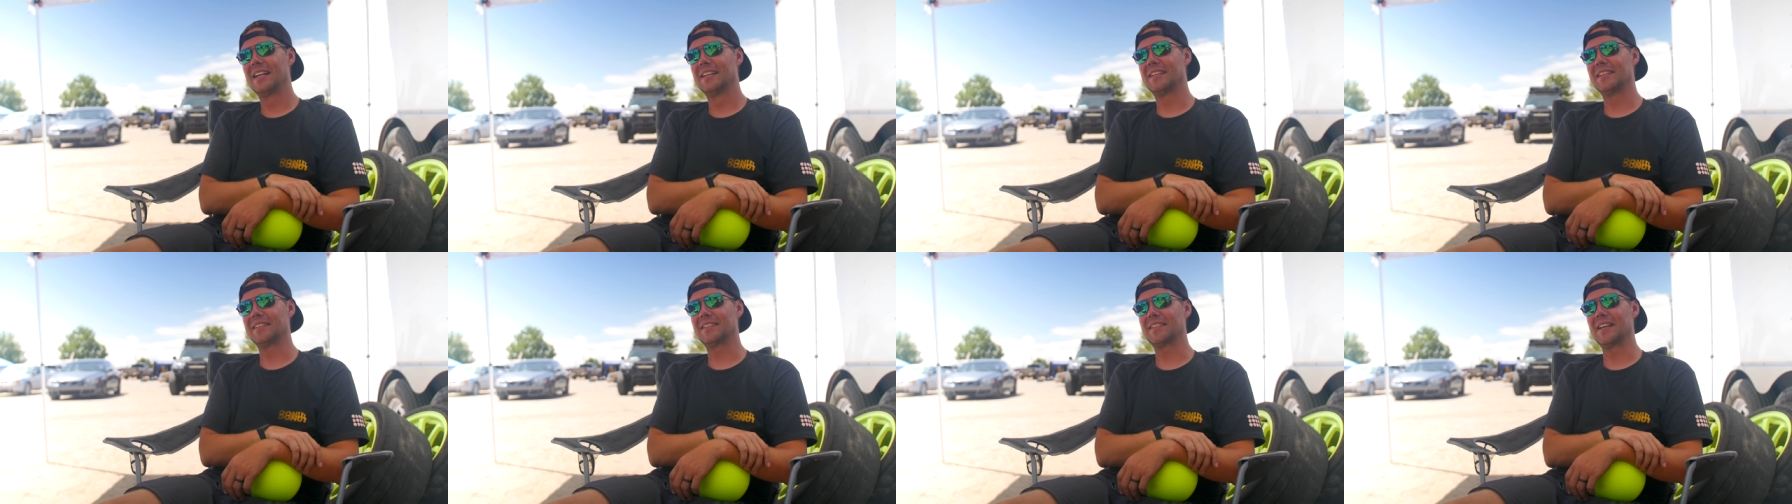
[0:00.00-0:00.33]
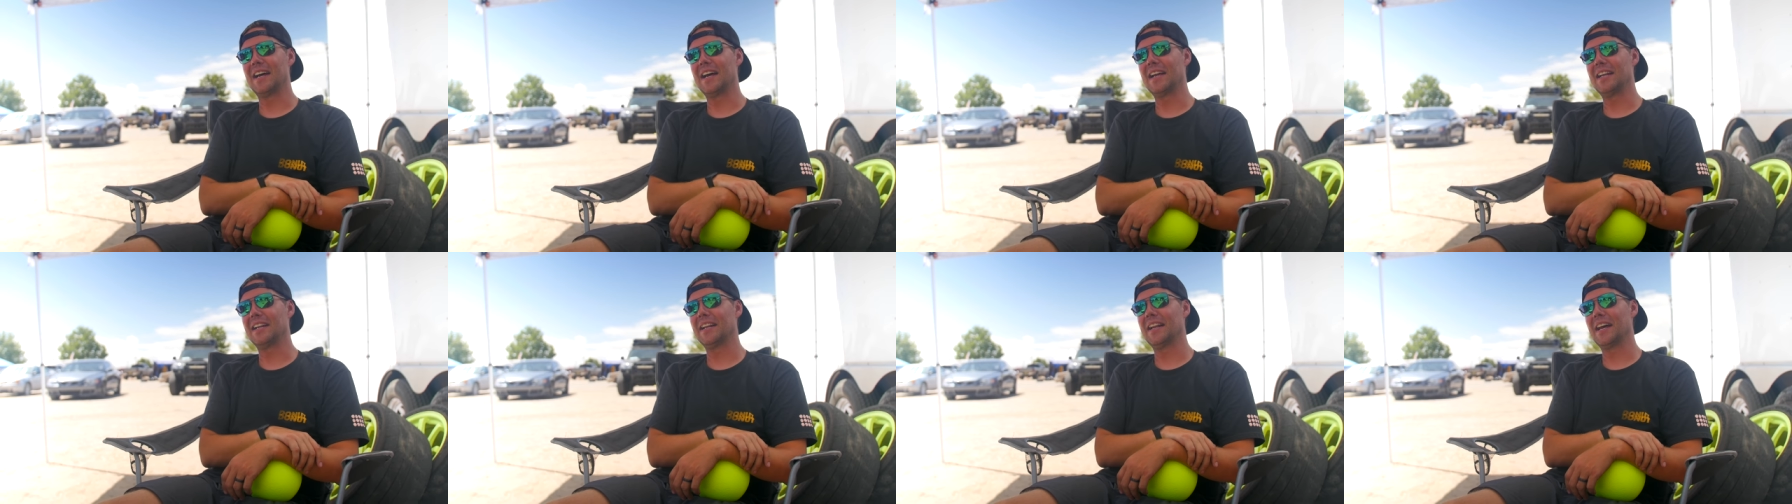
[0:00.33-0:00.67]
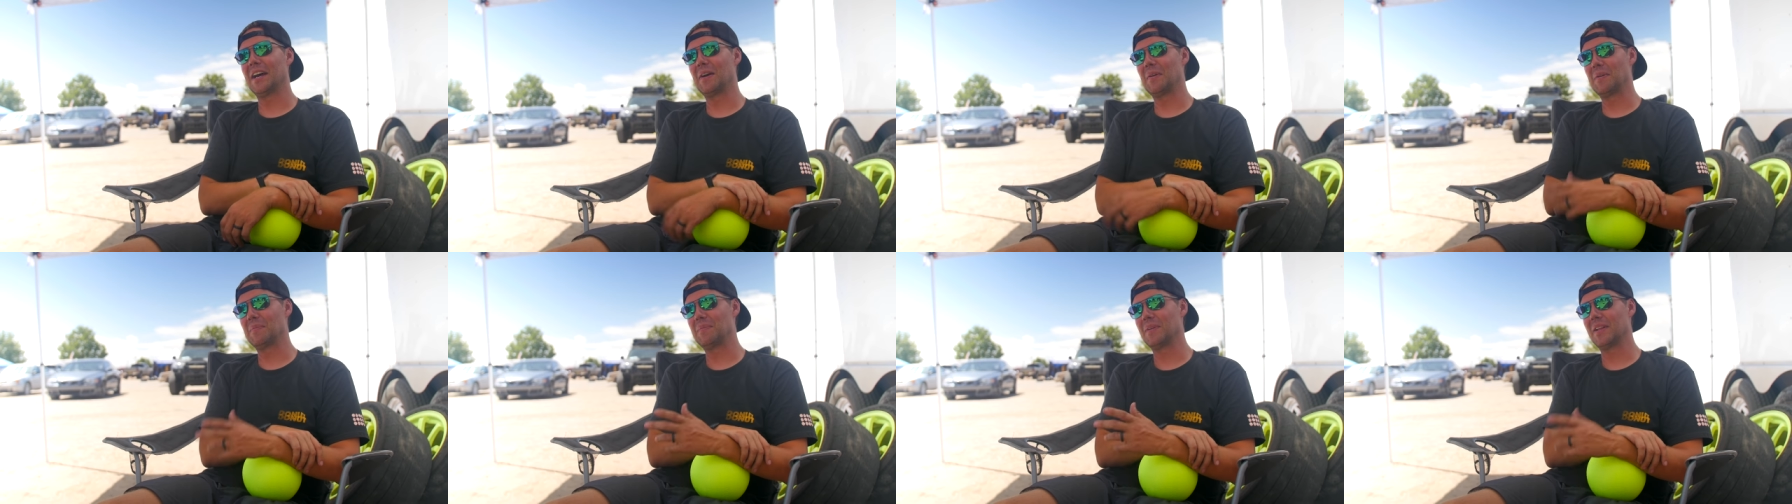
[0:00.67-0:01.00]
decided
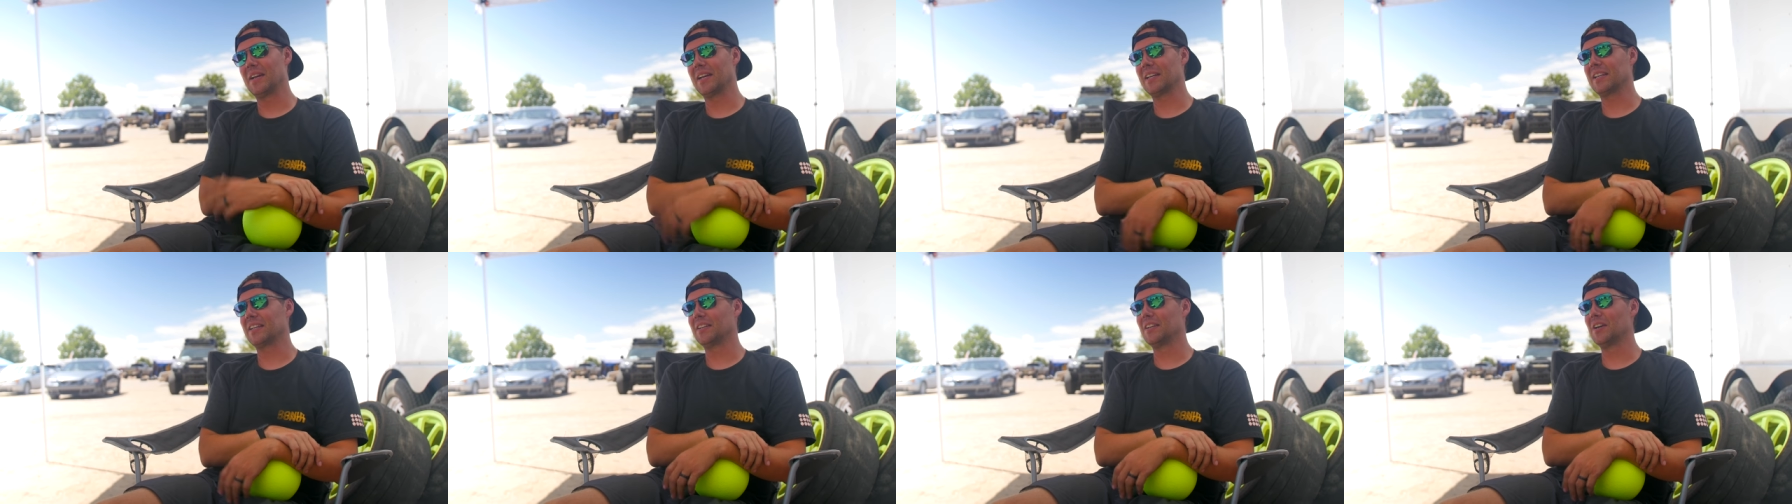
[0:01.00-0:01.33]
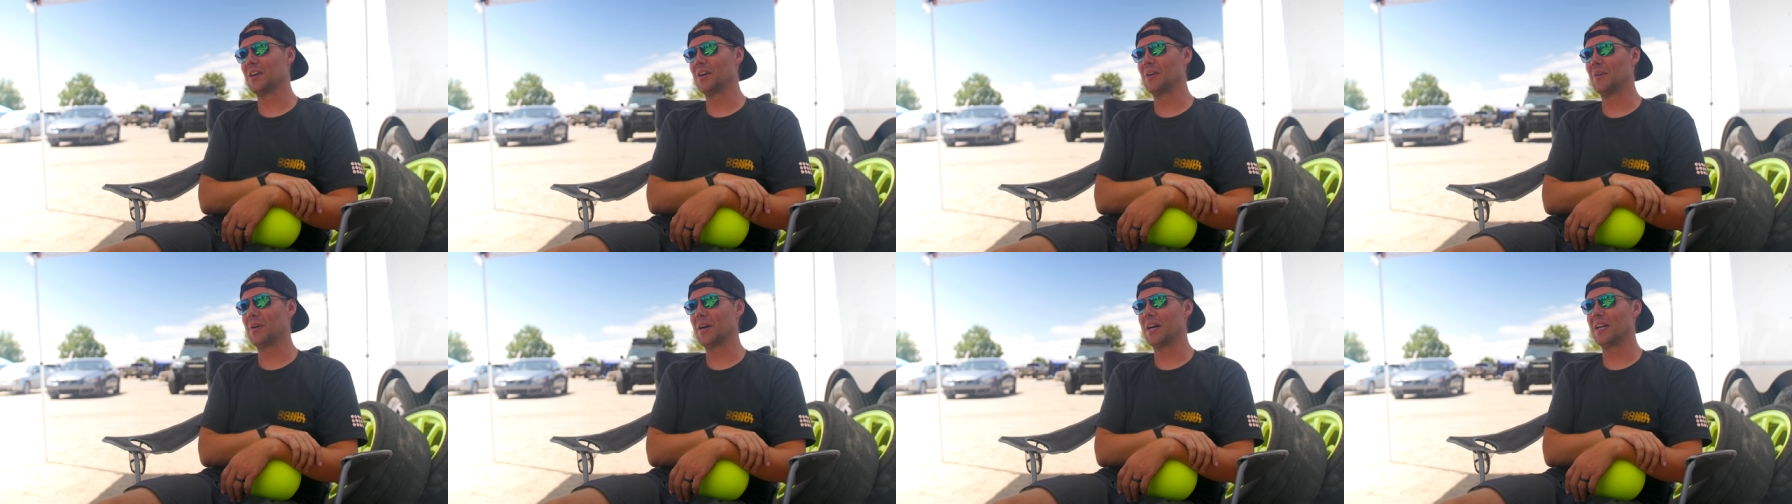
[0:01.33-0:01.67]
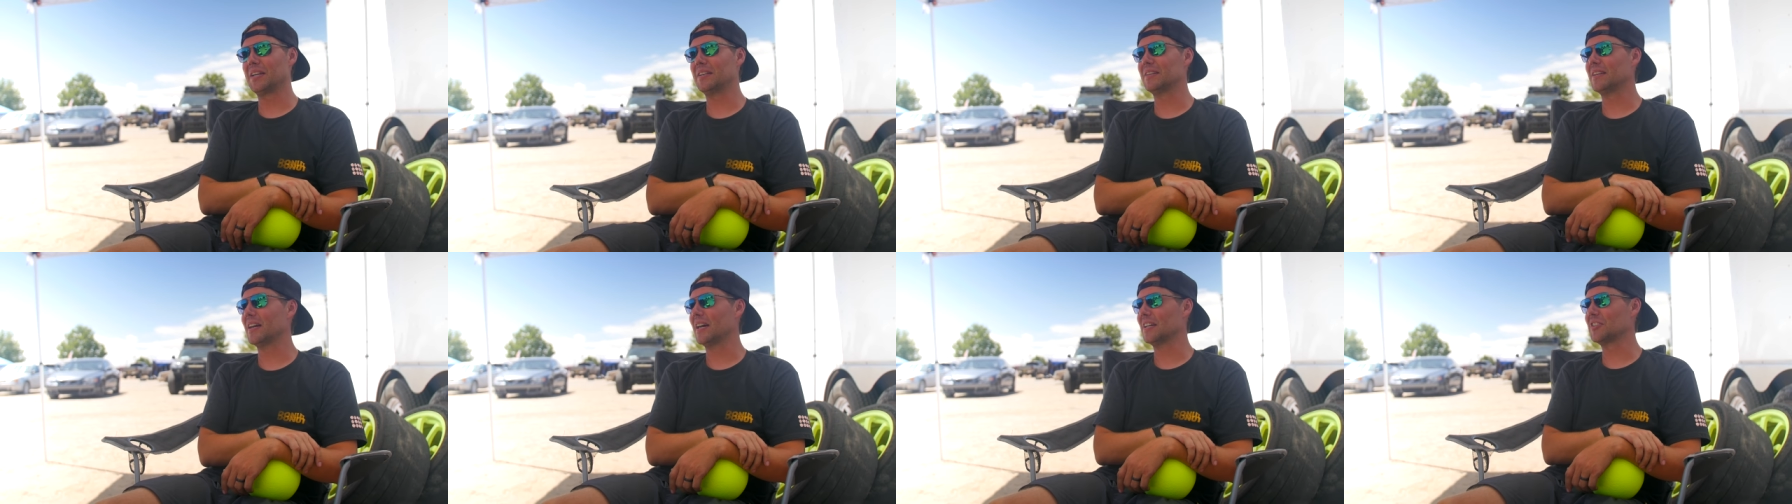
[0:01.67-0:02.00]
I would be like, you know, I,